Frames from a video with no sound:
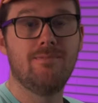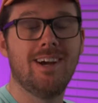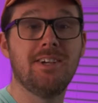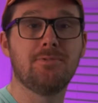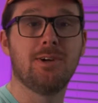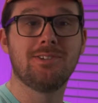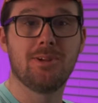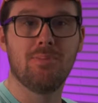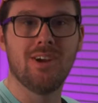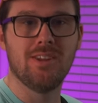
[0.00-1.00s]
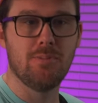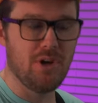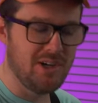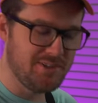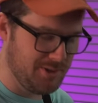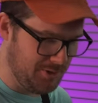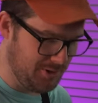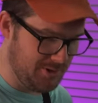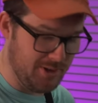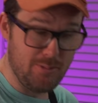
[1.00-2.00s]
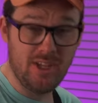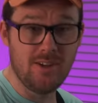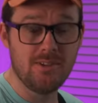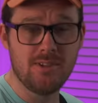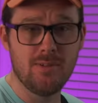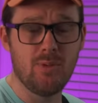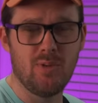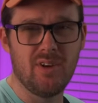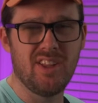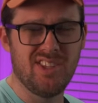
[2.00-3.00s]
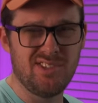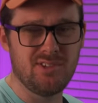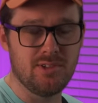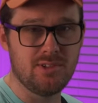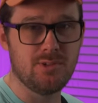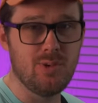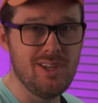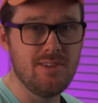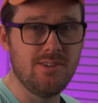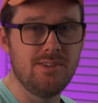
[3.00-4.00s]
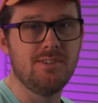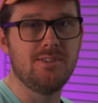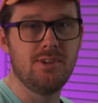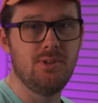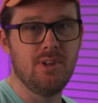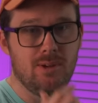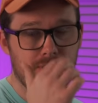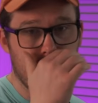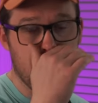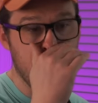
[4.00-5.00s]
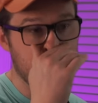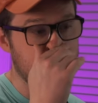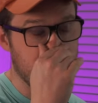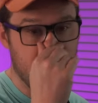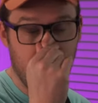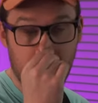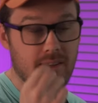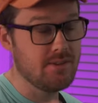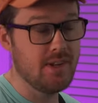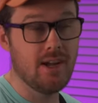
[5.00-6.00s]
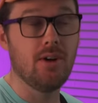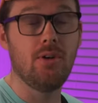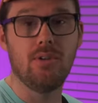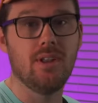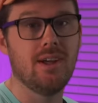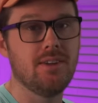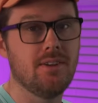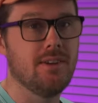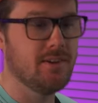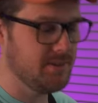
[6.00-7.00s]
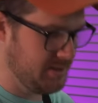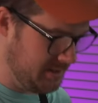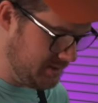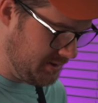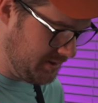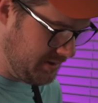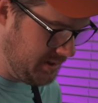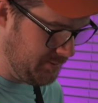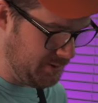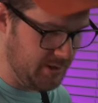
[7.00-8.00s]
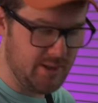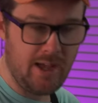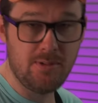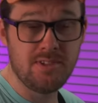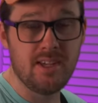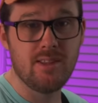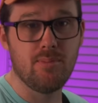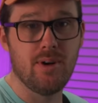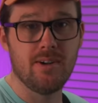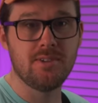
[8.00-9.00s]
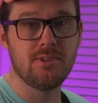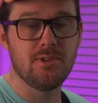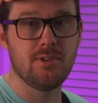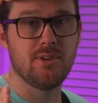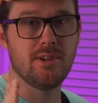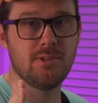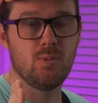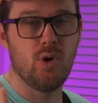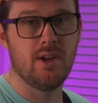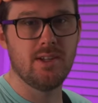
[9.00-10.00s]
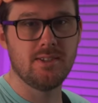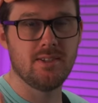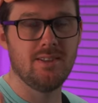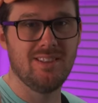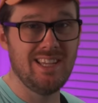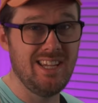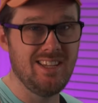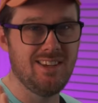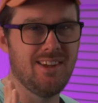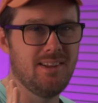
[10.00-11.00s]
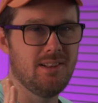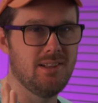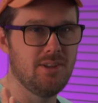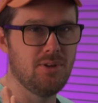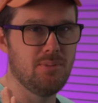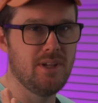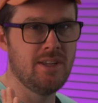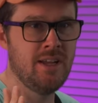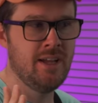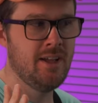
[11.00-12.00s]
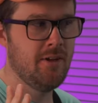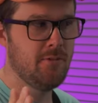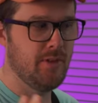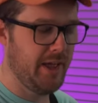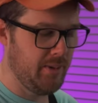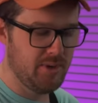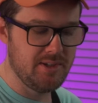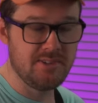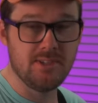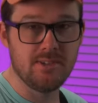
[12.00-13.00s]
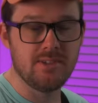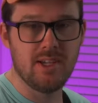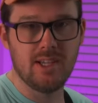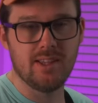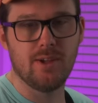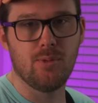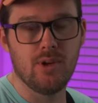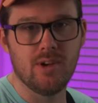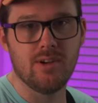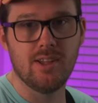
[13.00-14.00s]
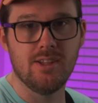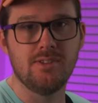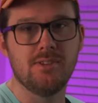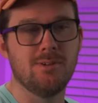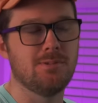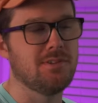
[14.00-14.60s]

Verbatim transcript: All right, as far as comparing the Boss tuner to the Peterson, when we're on this sweetened tuning with the Peterson, there's not a whole lot to notice that's different. I would say the Boss tuner is wanting to lean a little bit flat, but it's still saying that we're in tune.